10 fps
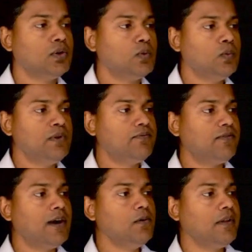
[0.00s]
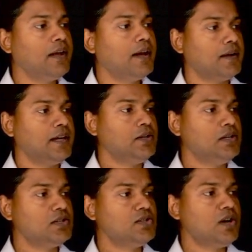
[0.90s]
we found that it
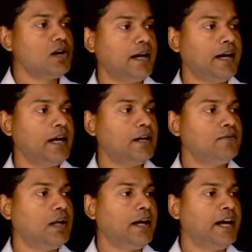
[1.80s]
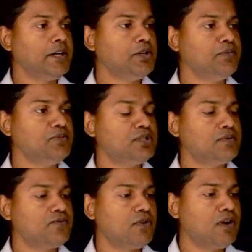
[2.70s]
does not have items
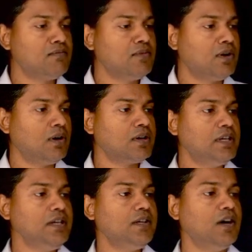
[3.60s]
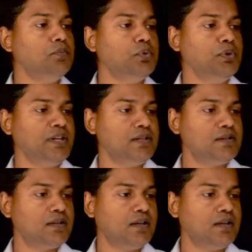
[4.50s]
from a key component